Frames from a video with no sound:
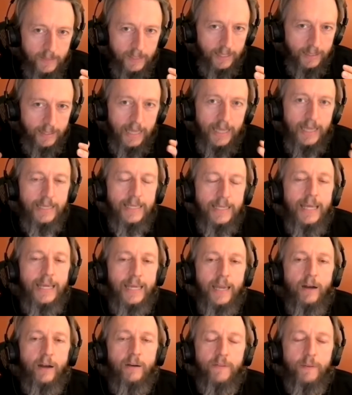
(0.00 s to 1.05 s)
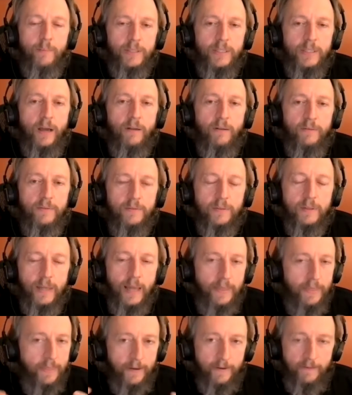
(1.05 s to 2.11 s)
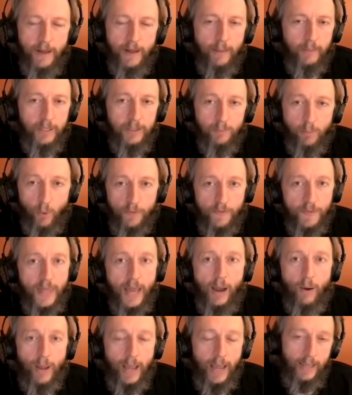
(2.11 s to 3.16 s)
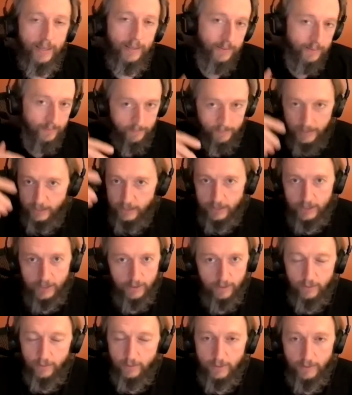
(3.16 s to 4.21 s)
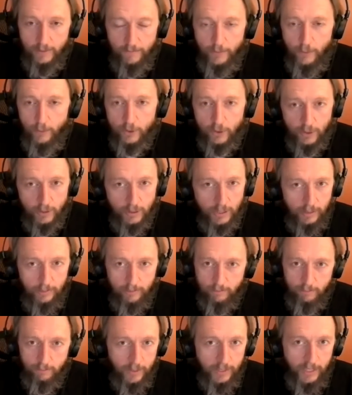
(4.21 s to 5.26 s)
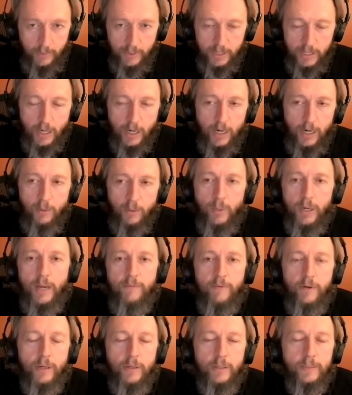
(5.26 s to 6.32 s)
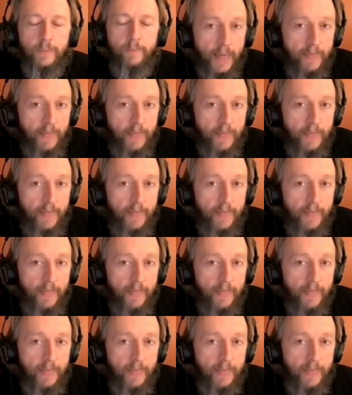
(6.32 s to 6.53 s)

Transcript: that they can take care of themselves and their families both now and into the future, like when they retire and whatever else.